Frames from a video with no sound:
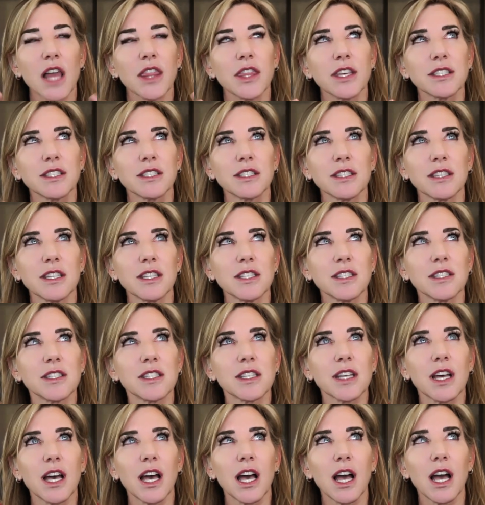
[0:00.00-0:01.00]
this,
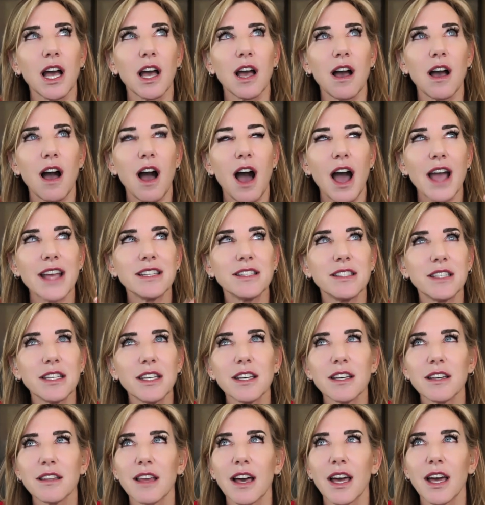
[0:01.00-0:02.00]
this
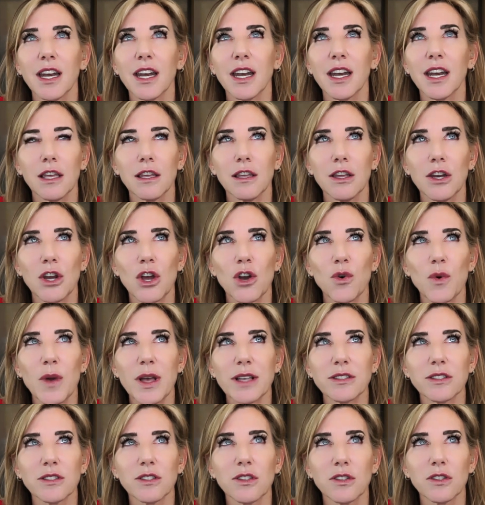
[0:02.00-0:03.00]
idea that you know
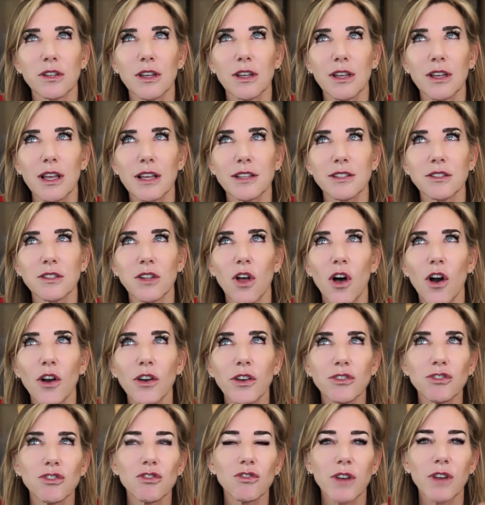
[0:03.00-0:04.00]
as as long
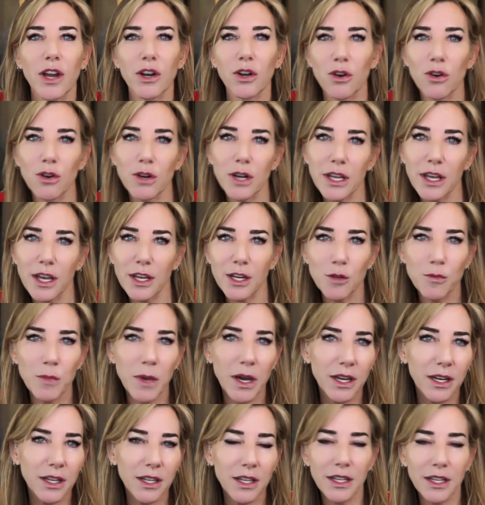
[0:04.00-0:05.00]
as you're not hurting
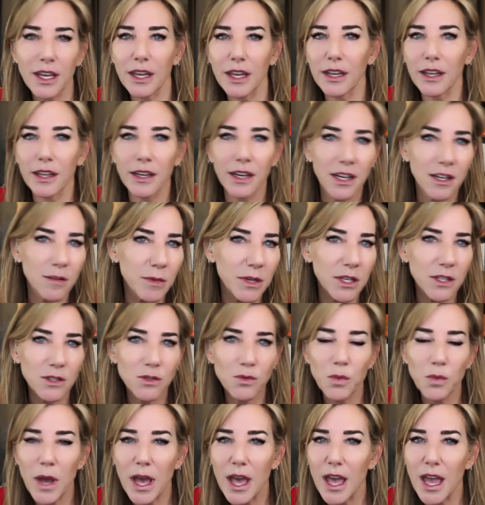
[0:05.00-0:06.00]
anybody and getting in anybody's
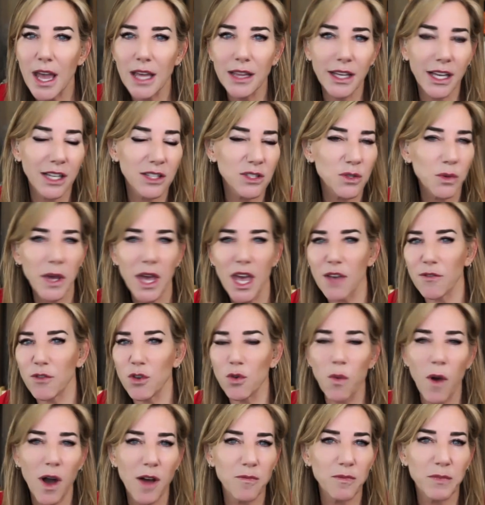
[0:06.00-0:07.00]
way like it's okay if
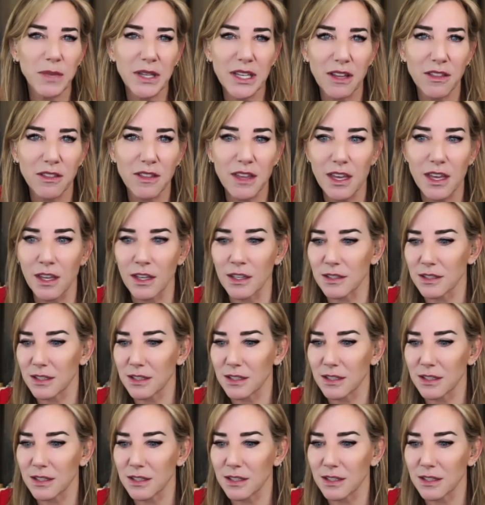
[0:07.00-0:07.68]
you want big things